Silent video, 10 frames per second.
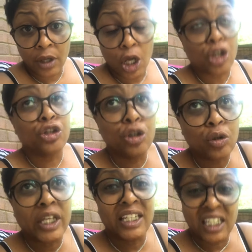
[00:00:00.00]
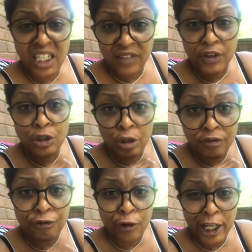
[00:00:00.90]
You can leave and you're
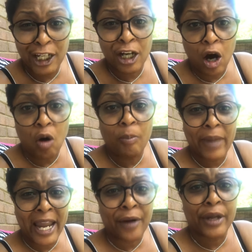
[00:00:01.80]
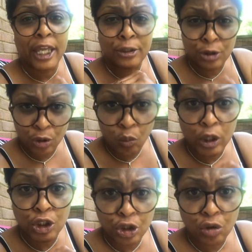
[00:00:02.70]
free to go marry and do
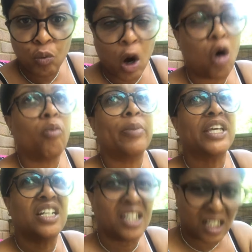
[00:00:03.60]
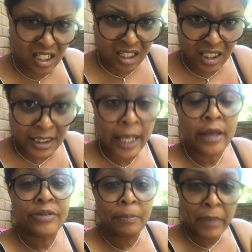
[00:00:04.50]
what you want because
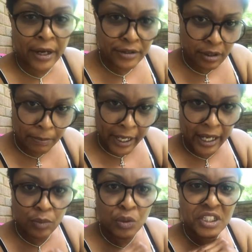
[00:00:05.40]
the marital bed was